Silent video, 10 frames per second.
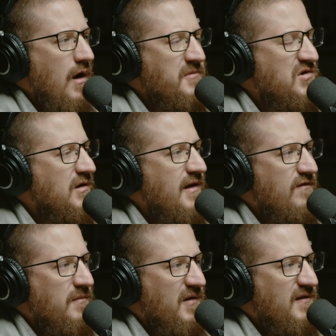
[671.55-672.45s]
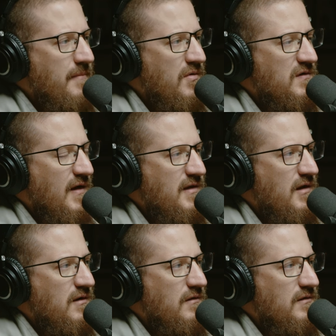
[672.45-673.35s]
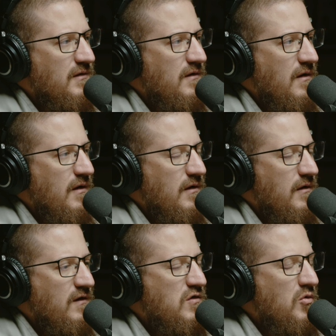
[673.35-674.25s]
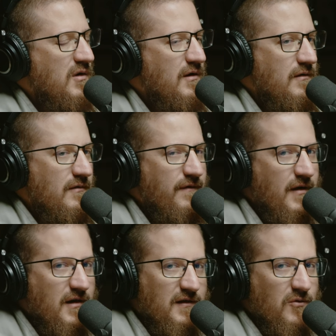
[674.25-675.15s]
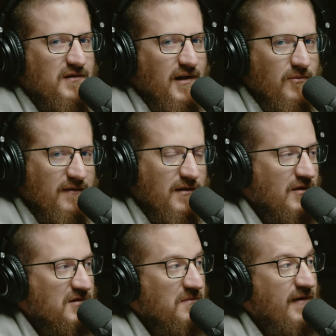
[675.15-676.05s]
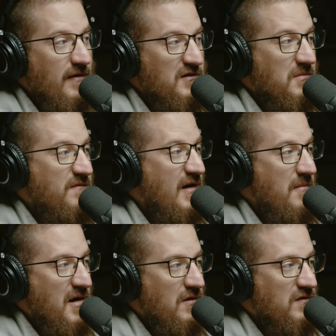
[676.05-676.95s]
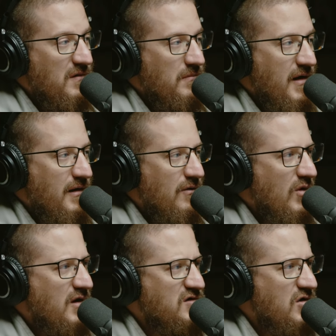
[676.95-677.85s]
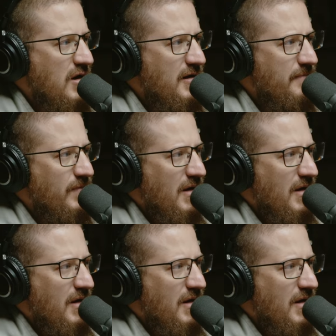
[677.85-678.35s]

I'm just going to give some examples and then, cause you were, Father Innocent was saying there's some fundamentals, some like, what did you call it?